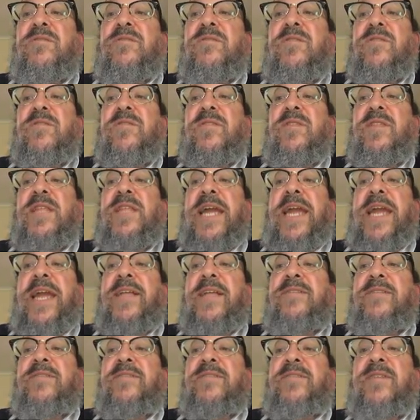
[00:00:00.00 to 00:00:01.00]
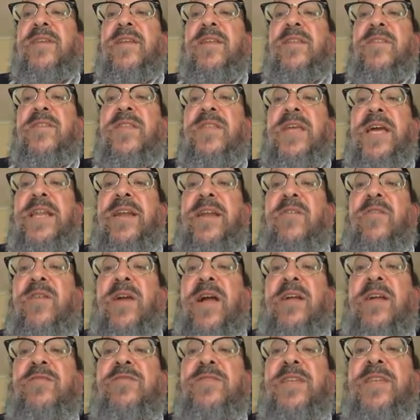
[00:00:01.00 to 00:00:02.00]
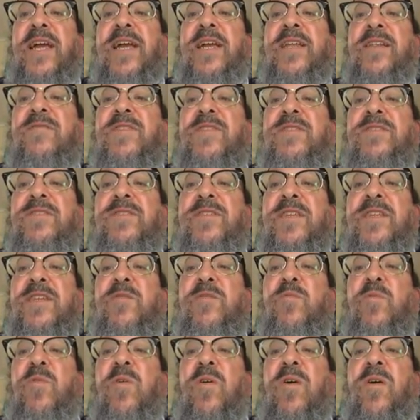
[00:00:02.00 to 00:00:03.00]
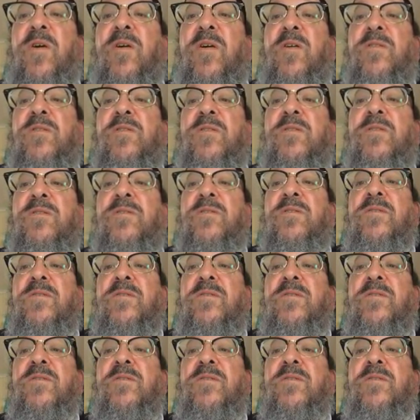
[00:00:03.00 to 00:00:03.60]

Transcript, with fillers: to the lands that are outside of the city wall